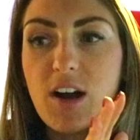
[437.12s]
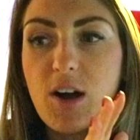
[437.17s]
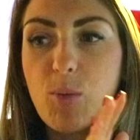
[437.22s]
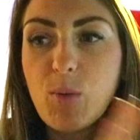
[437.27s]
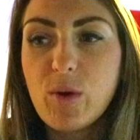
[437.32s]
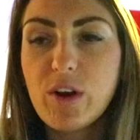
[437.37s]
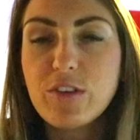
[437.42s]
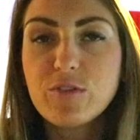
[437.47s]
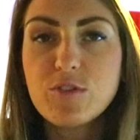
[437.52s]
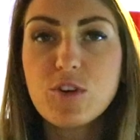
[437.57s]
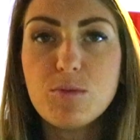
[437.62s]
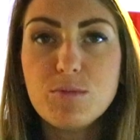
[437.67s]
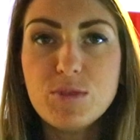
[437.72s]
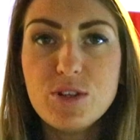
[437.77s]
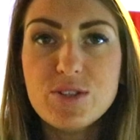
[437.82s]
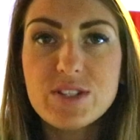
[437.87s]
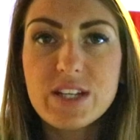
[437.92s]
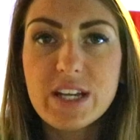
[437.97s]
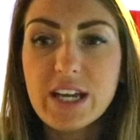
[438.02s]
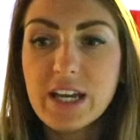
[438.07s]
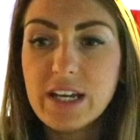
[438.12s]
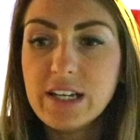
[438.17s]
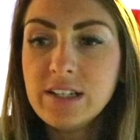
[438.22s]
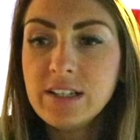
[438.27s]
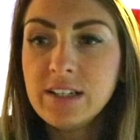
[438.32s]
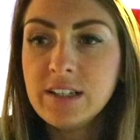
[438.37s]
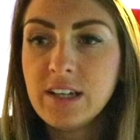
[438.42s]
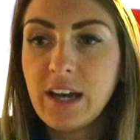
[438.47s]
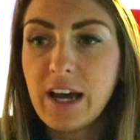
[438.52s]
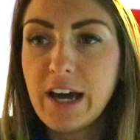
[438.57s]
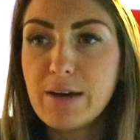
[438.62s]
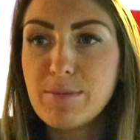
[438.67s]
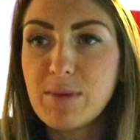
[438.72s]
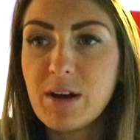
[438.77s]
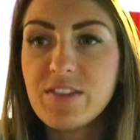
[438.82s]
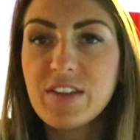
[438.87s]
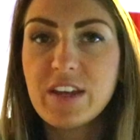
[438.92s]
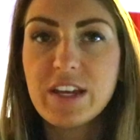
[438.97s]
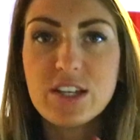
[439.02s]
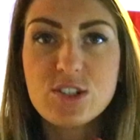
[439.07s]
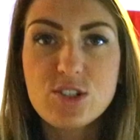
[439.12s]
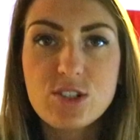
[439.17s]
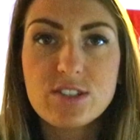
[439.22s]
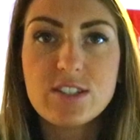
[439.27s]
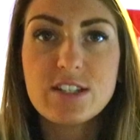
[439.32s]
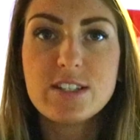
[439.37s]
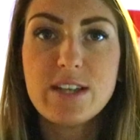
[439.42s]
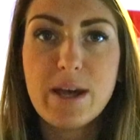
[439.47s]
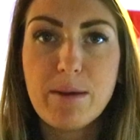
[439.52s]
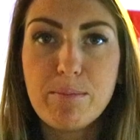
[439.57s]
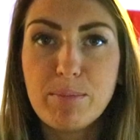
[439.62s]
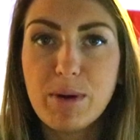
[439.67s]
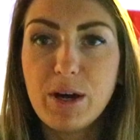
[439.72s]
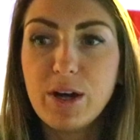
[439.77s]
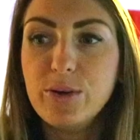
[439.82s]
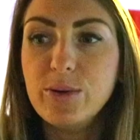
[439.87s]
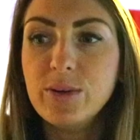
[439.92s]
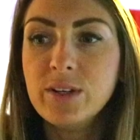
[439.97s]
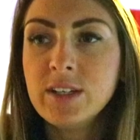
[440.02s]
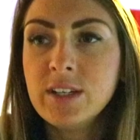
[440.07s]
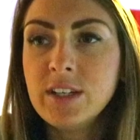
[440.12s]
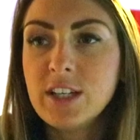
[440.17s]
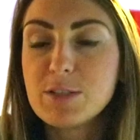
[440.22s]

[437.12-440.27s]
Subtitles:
when I've got music in. I think it's just the tempo.